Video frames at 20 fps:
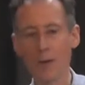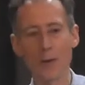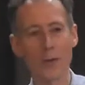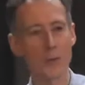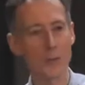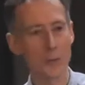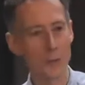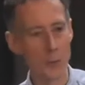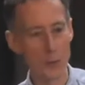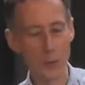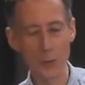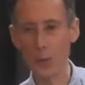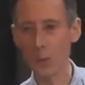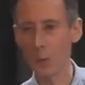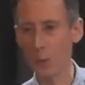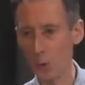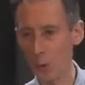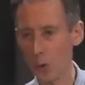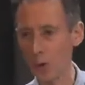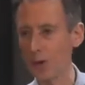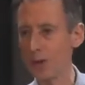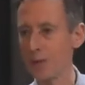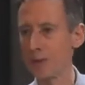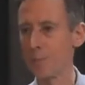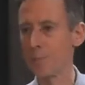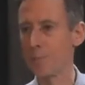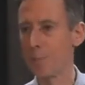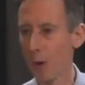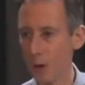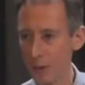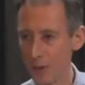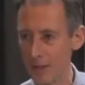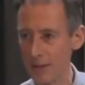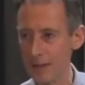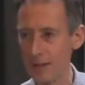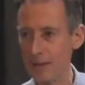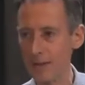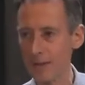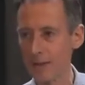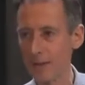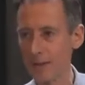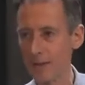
through the warder's body